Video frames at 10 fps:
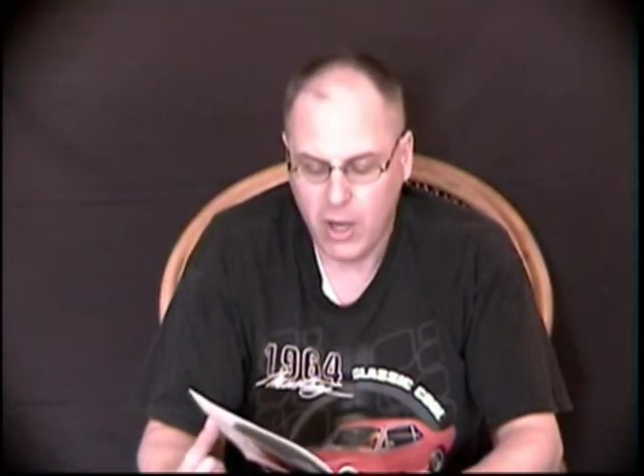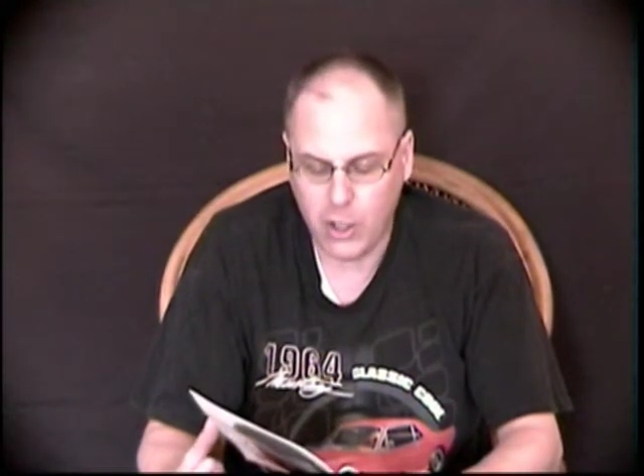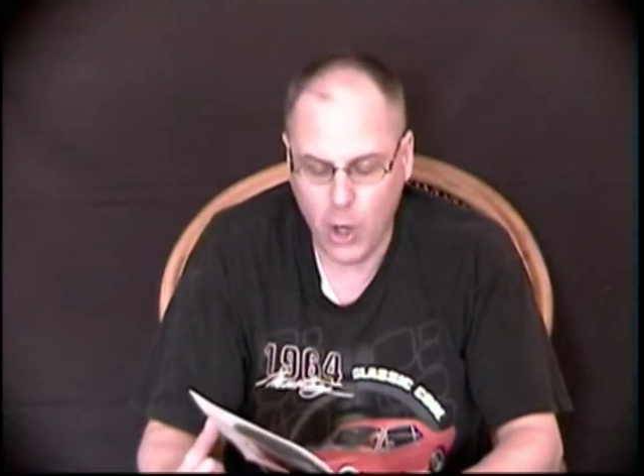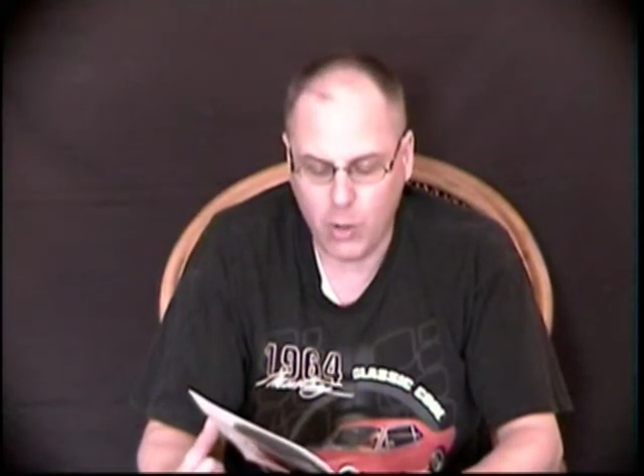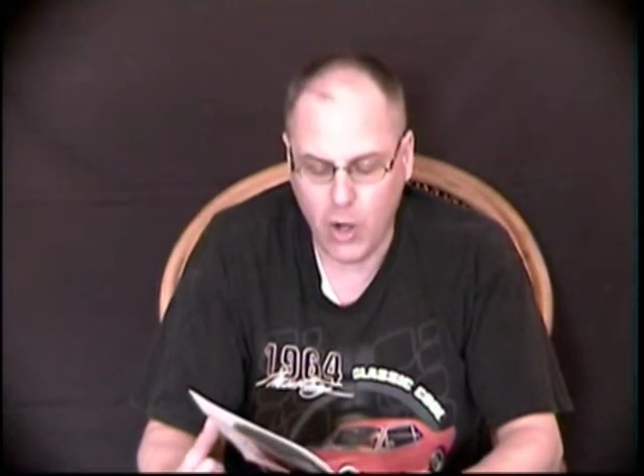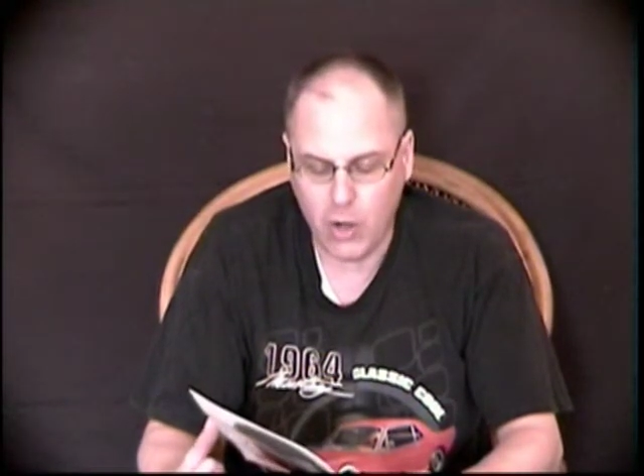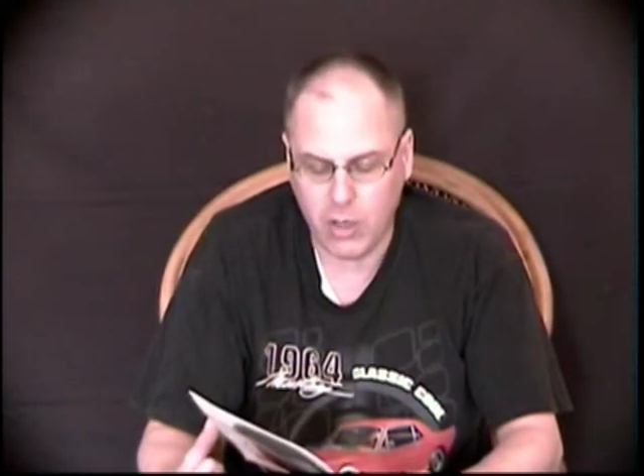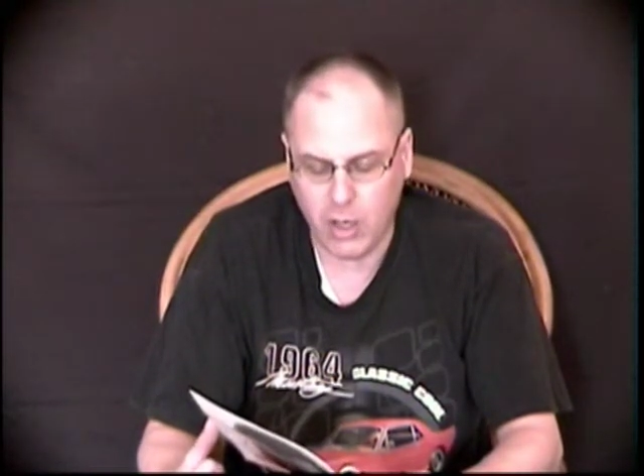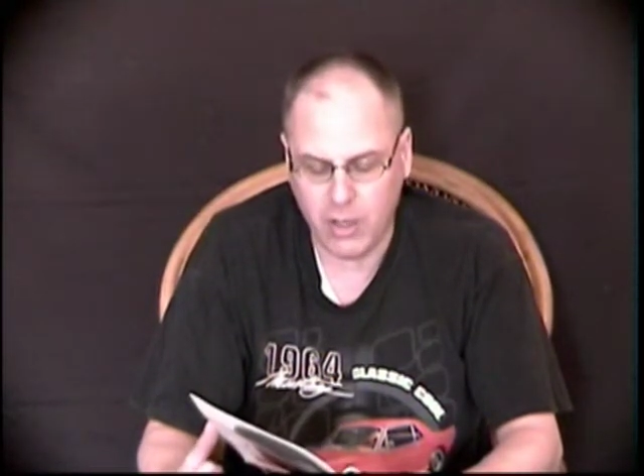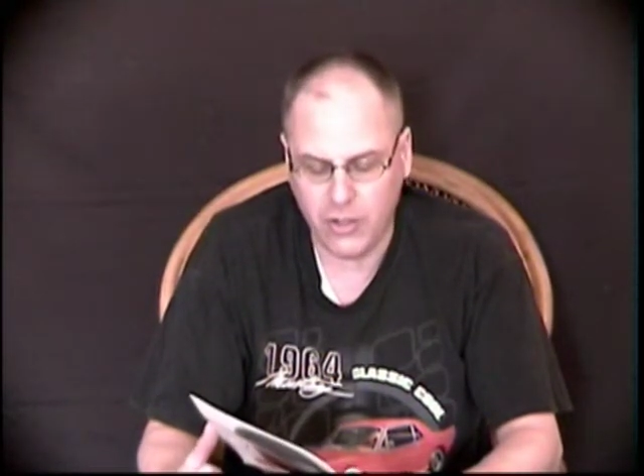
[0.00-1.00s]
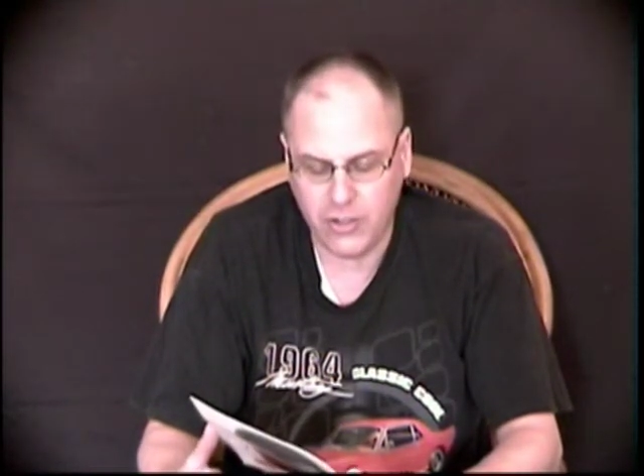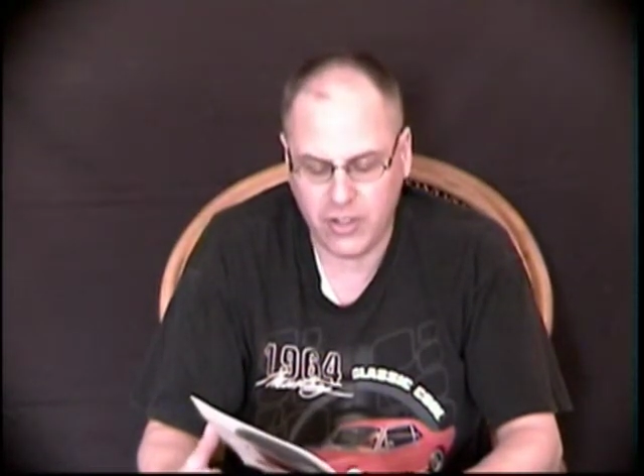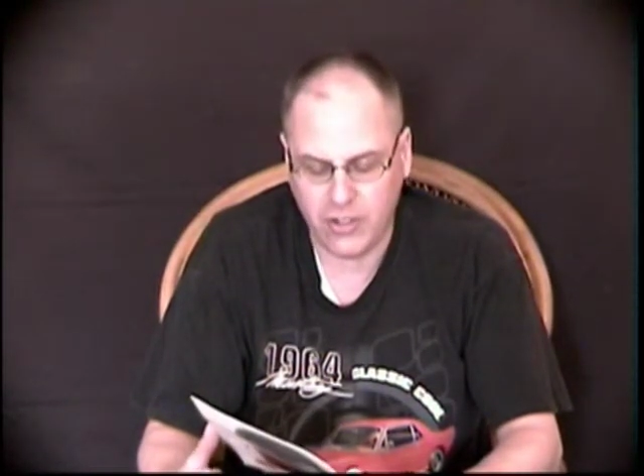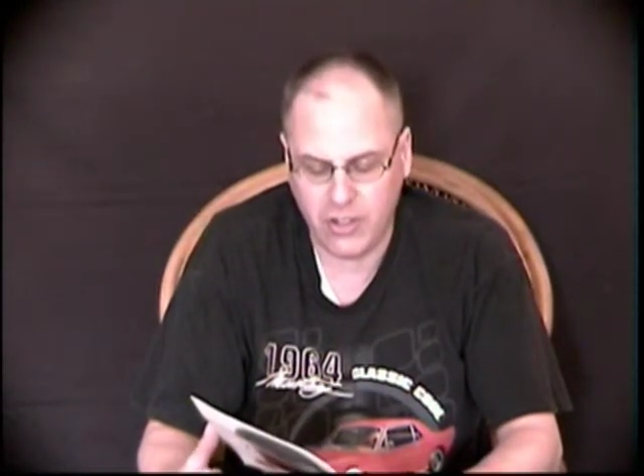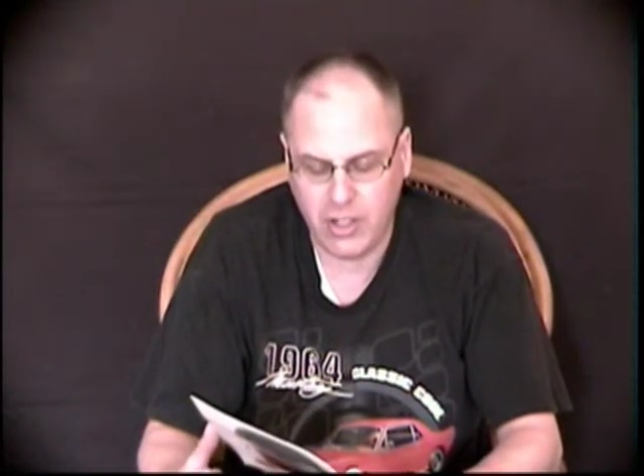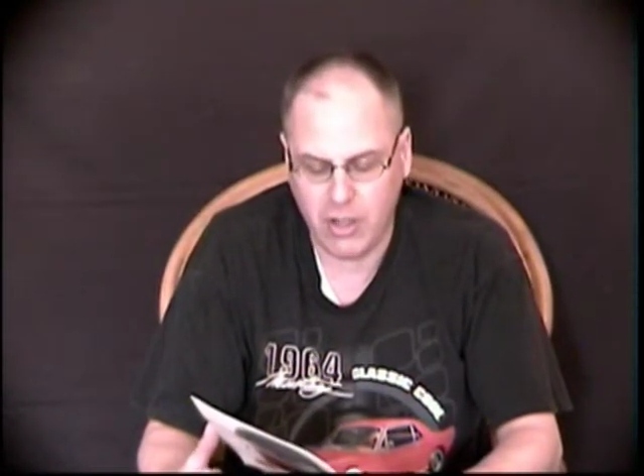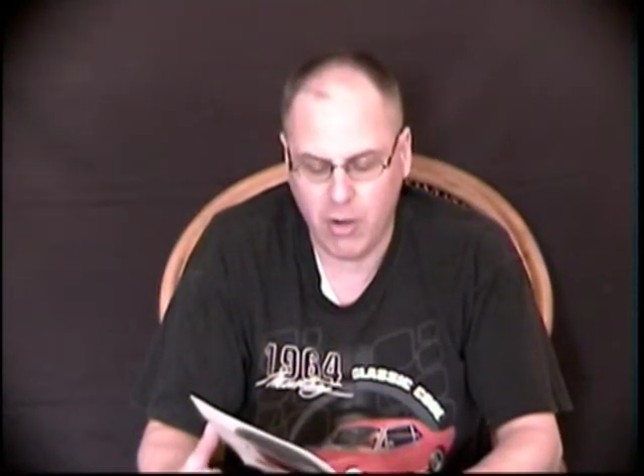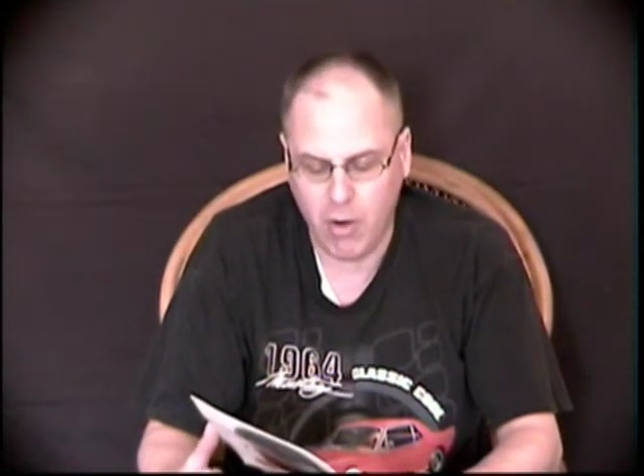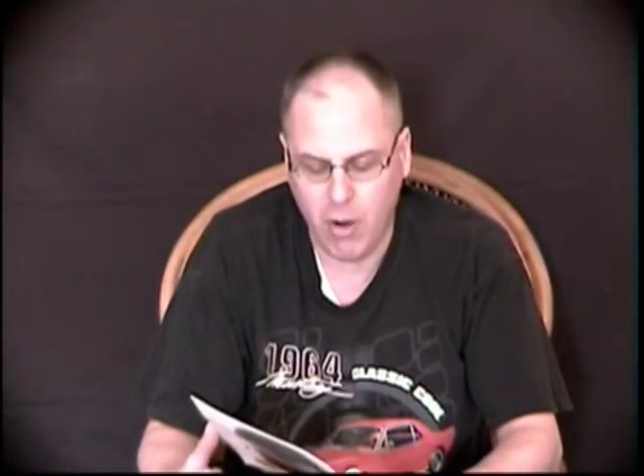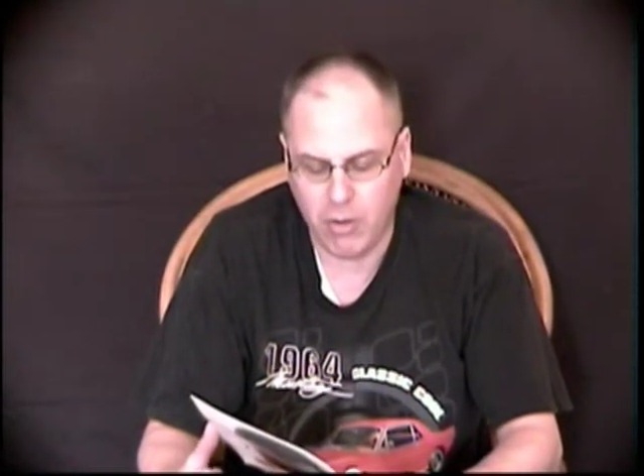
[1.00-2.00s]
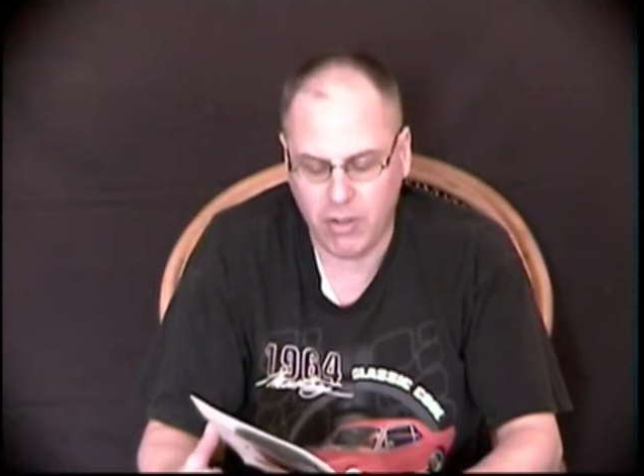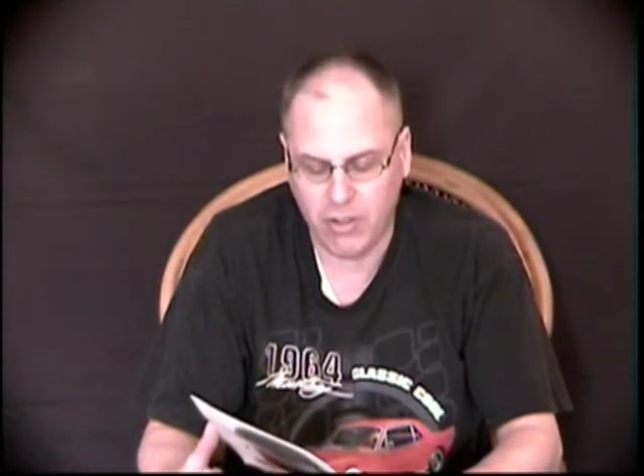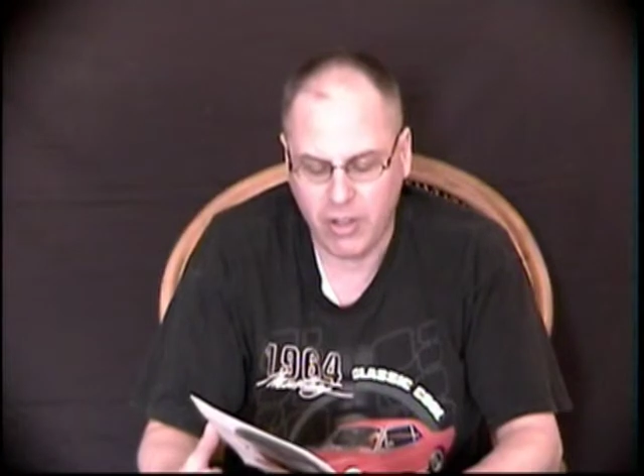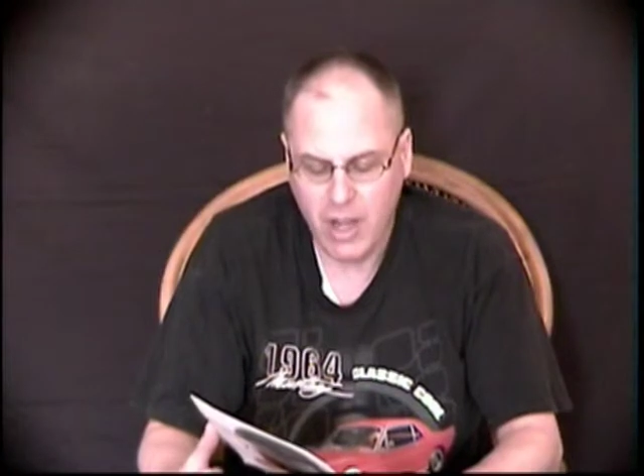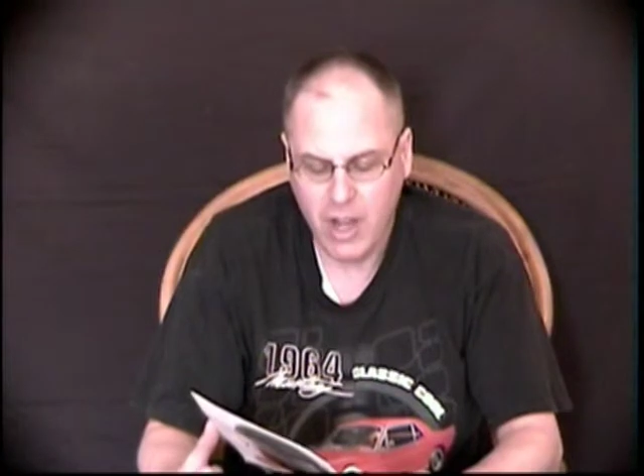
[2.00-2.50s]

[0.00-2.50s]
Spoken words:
go-go girls, casino owners,